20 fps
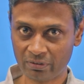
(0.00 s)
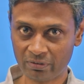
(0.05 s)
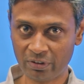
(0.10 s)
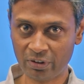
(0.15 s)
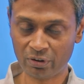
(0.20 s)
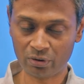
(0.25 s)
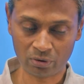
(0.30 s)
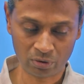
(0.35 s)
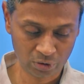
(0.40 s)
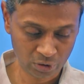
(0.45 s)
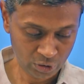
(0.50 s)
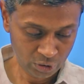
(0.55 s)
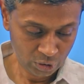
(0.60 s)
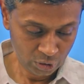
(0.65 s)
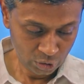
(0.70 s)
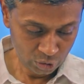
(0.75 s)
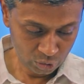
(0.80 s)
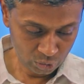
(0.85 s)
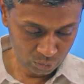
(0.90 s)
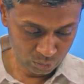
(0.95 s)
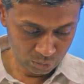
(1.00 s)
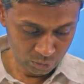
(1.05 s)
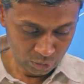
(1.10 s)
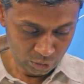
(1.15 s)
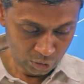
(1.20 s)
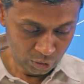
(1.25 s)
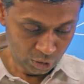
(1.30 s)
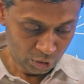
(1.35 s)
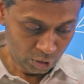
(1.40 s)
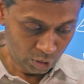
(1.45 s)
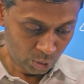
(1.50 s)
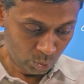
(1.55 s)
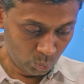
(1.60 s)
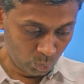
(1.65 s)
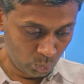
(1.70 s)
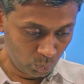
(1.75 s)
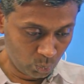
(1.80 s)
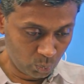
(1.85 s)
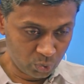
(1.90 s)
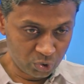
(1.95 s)
And so
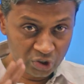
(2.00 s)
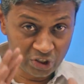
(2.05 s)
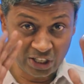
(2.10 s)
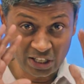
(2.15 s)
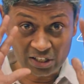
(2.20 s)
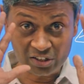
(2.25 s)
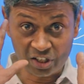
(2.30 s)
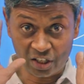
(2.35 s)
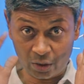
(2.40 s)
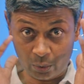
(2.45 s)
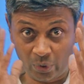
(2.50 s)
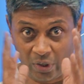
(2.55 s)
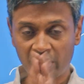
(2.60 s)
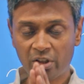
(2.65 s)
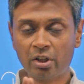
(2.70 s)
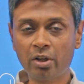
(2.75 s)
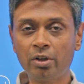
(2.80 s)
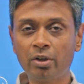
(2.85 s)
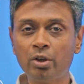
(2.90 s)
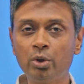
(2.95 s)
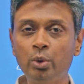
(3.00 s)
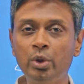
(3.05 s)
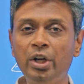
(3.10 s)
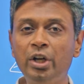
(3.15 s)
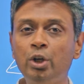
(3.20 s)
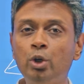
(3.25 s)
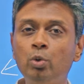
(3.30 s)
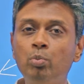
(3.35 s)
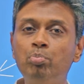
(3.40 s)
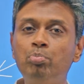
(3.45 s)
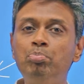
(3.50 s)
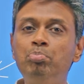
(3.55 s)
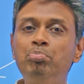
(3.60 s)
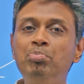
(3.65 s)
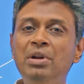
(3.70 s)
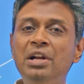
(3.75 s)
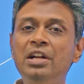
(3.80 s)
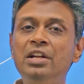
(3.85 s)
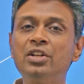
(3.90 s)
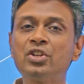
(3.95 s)
skill set wise, you need to
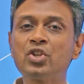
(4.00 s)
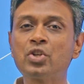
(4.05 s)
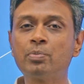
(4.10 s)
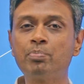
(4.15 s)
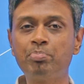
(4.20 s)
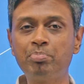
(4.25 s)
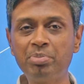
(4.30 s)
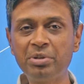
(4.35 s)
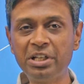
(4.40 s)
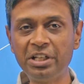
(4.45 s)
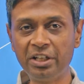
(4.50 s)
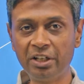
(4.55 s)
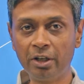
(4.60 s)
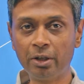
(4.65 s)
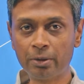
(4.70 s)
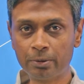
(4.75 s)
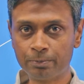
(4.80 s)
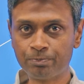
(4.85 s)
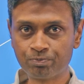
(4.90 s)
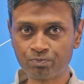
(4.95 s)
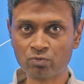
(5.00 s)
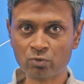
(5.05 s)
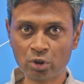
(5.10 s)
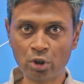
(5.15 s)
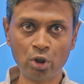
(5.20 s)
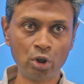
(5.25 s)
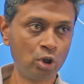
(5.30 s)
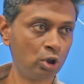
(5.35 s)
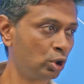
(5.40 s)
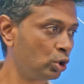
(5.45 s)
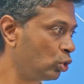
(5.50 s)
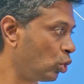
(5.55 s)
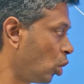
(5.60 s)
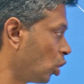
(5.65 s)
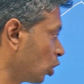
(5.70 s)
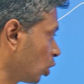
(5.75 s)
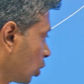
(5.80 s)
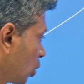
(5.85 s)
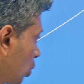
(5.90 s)
build speed to knock